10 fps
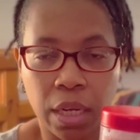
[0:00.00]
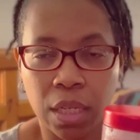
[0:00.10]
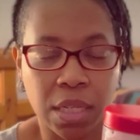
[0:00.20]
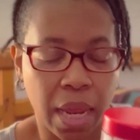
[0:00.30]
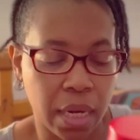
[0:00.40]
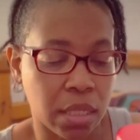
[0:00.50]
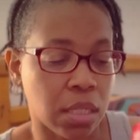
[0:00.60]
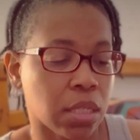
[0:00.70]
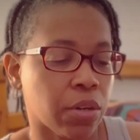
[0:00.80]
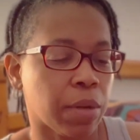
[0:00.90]
It's not
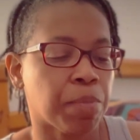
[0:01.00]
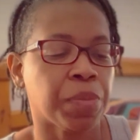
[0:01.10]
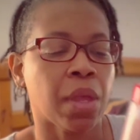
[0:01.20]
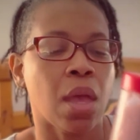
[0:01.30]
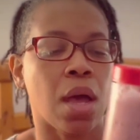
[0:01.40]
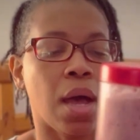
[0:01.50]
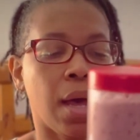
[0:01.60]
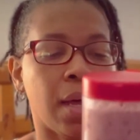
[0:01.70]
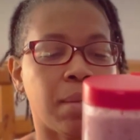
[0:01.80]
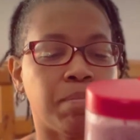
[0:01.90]
necessary.
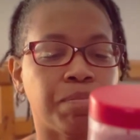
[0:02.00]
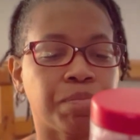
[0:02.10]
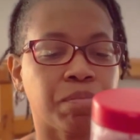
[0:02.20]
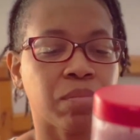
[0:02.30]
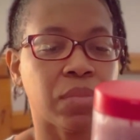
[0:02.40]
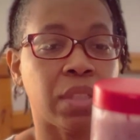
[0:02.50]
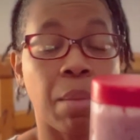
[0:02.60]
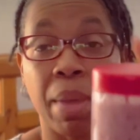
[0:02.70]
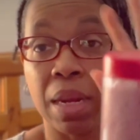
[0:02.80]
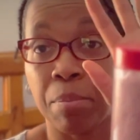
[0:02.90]
They
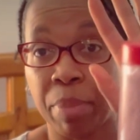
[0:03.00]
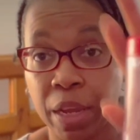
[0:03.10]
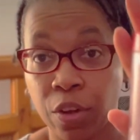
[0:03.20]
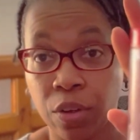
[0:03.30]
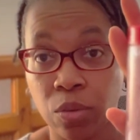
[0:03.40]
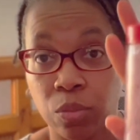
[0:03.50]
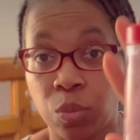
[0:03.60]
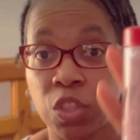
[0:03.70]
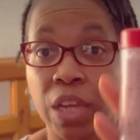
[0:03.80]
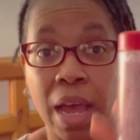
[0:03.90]
made it bigger,
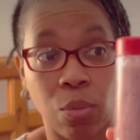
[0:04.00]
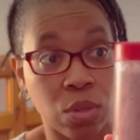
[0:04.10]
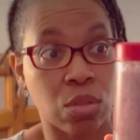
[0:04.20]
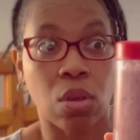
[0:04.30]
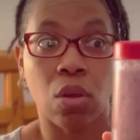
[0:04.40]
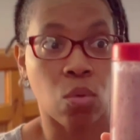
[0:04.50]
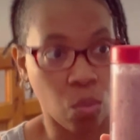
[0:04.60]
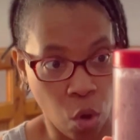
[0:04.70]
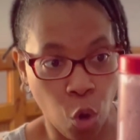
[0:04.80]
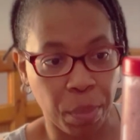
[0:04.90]
which I was
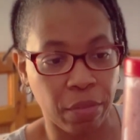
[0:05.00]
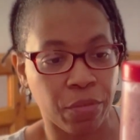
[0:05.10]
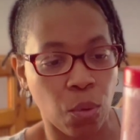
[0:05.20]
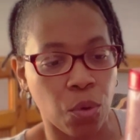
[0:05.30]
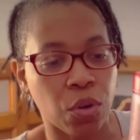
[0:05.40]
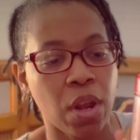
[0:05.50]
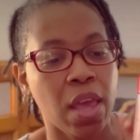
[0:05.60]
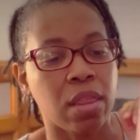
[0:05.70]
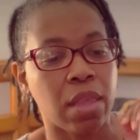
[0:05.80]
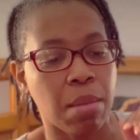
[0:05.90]
hoping for.
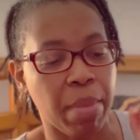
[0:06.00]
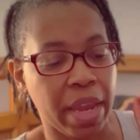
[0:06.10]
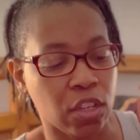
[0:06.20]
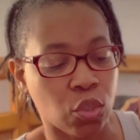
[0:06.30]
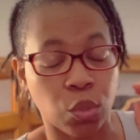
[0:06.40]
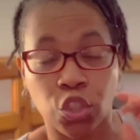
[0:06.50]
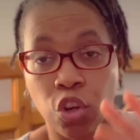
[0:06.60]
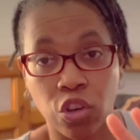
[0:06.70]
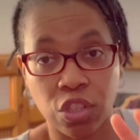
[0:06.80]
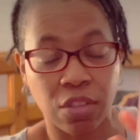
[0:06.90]
They made it so it
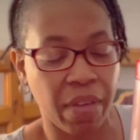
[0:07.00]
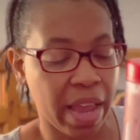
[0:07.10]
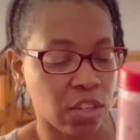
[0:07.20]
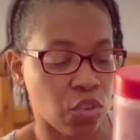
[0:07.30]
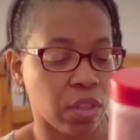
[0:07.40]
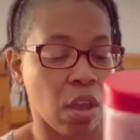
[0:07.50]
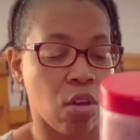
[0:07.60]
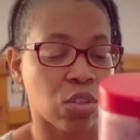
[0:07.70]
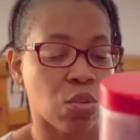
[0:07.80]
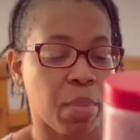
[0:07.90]
charges faster. They
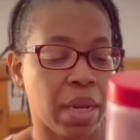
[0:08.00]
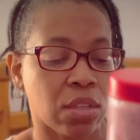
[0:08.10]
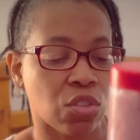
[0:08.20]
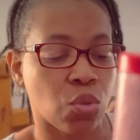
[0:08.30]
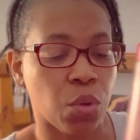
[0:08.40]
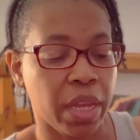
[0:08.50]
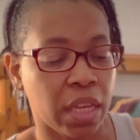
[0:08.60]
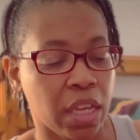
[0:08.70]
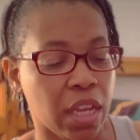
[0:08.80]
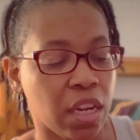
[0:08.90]
also made it so it
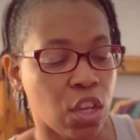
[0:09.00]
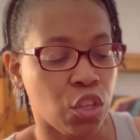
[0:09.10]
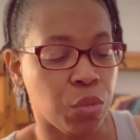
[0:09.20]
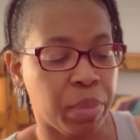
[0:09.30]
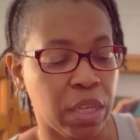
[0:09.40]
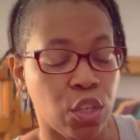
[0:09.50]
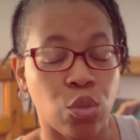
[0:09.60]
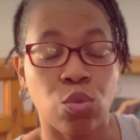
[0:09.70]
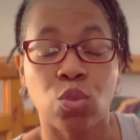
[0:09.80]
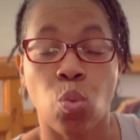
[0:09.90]
can be
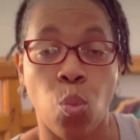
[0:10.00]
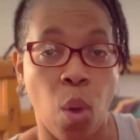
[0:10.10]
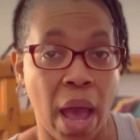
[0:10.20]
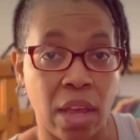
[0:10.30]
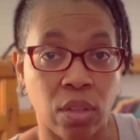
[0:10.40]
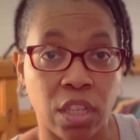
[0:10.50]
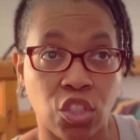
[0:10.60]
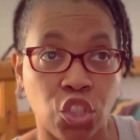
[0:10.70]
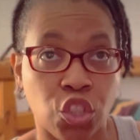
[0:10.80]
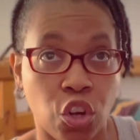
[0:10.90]
used while
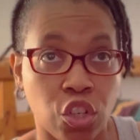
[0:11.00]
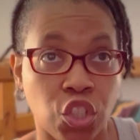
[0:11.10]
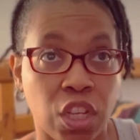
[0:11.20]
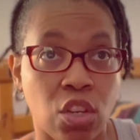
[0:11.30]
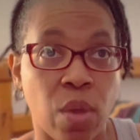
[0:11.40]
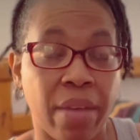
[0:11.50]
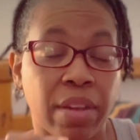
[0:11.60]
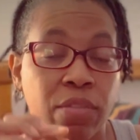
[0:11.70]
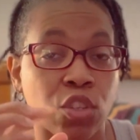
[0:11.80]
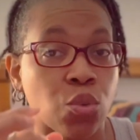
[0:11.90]
it's charging. You have to
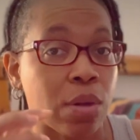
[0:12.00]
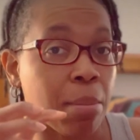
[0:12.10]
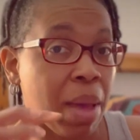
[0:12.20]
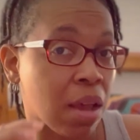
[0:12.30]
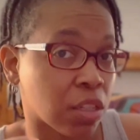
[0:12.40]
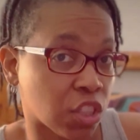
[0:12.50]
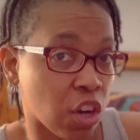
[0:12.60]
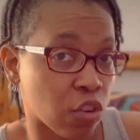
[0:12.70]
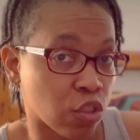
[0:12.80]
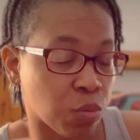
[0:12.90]
have a certain amount of
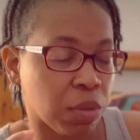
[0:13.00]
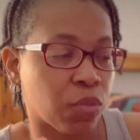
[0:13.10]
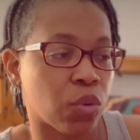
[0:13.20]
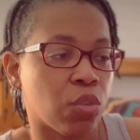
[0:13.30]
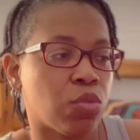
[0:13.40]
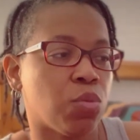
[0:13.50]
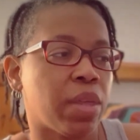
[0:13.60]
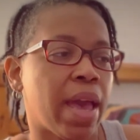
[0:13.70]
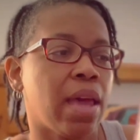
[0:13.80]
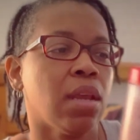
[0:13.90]
charge before you do
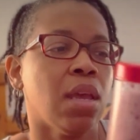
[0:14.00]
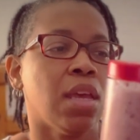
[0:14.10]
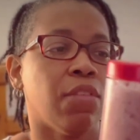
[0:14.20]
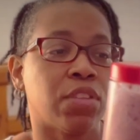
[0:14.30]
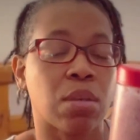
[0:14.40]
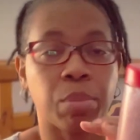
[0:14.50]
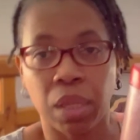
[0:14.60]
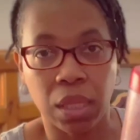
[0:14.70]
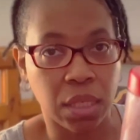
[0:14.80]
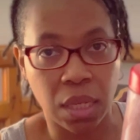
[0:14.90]
that. If it's
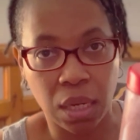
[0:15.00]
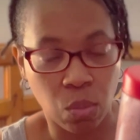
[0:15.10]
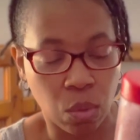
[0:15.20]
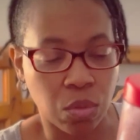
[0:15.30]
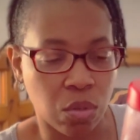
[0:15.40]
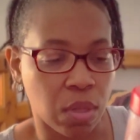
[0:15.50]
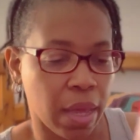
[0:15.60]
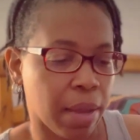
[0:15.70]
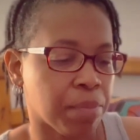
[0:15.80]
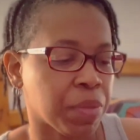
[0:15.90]
completely dead, it won't do
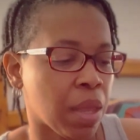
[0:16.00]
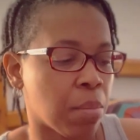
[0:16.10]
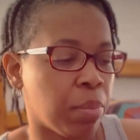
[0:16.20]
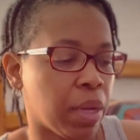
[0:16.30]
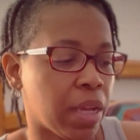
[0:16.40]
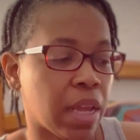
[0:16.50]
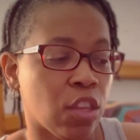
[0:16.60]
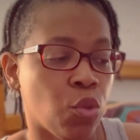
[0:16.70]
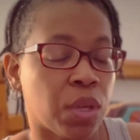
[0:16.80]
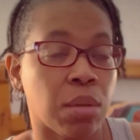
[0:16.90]
that. But
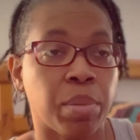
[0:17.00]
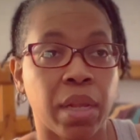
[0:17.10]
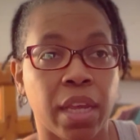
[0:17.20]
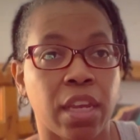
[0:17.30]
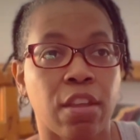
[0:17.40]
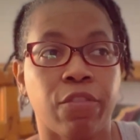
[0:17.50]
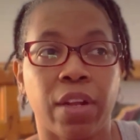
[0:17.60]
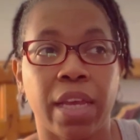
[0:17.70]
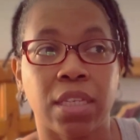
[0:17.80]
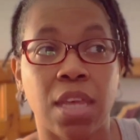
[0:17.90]
you can plug it in for
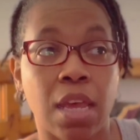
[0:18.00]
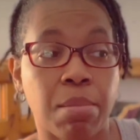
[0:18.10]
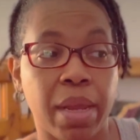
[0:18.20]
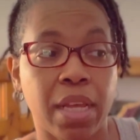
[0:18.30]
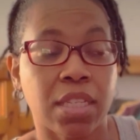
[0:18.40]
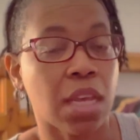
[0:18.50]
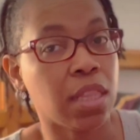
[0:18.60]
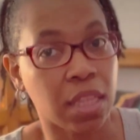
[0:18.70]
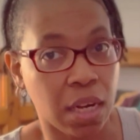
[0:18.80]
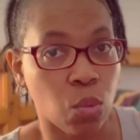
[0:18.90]
like 10 minutes
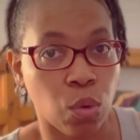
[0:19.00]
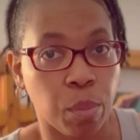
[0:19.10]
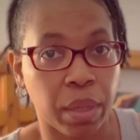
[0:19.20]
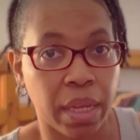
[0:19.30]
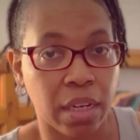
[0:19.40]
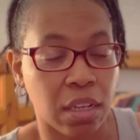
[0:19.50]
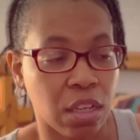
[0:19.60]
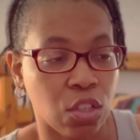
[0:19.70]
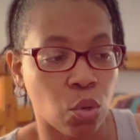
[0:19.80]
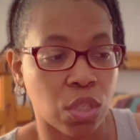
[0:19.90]
and then it will blend
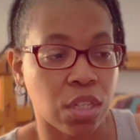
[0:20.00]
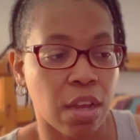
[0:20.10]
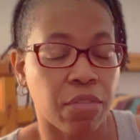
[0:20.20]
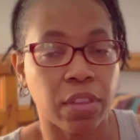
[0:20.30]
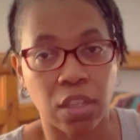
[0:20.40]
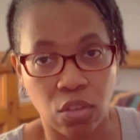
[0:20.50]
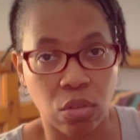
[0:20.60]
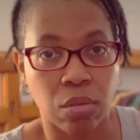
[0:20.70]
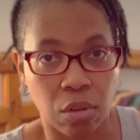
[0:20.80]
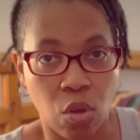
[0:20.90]
your stuff. And then you
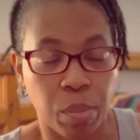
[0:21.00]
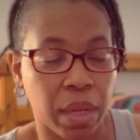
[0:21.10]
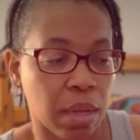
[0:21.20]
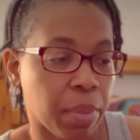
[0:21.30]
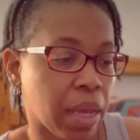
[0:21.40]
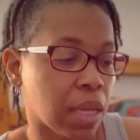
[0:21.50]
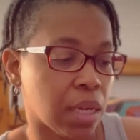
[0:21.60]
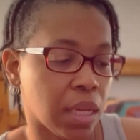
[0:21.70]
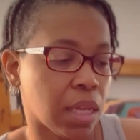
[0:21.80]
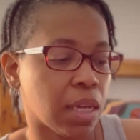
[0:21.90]
could go plug it back in
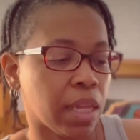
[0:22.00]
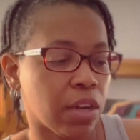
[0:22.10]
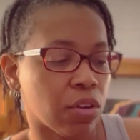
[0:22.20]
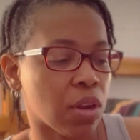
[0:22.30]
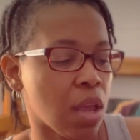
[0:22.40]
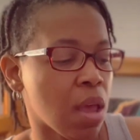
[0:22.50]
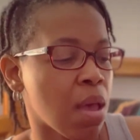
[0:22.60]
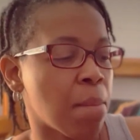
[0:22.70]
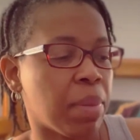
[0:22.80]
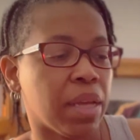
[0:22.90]
again later.
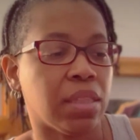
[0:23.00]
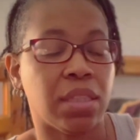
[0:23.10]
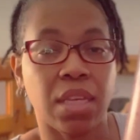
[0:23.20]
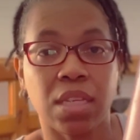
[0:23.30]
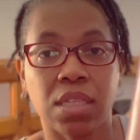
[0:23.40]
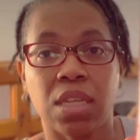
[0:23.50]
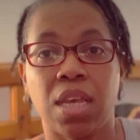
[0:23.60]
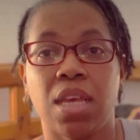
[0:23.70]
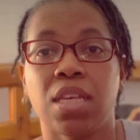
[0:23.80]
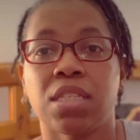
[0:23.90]
But this
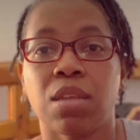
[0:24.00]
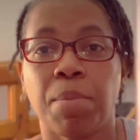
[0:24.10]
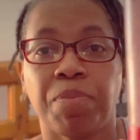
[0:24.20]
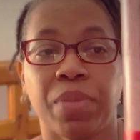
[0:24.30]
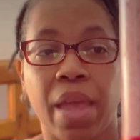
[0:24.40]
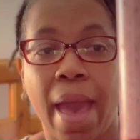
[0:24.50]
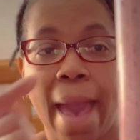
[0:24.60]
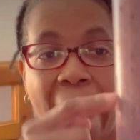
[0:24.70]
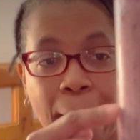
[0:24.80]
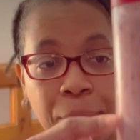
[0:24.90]
is
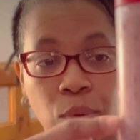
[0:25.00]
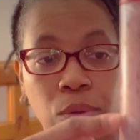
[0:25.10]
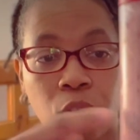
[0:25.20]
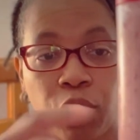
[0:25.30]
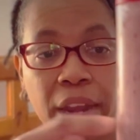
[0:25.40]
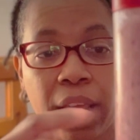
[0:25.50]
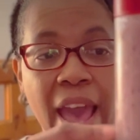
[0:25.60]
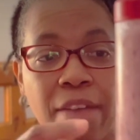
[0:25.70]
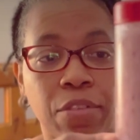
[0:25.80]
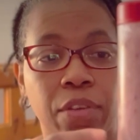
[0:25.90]
apple,
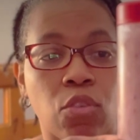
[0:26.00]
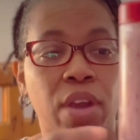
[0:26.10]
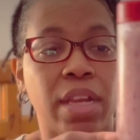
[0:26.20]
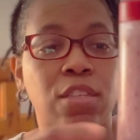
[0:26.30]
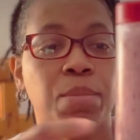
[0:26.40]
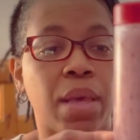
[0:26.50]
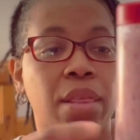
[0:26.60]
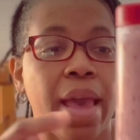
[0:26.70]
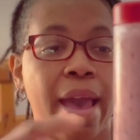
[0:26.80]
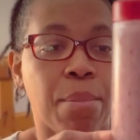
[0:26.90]
half of a Granny Smith
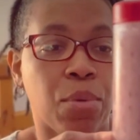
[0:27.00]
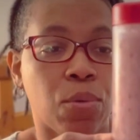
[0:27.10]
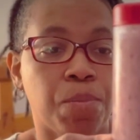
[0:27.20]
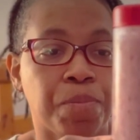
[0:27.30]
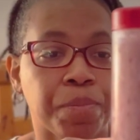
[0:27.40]
apple.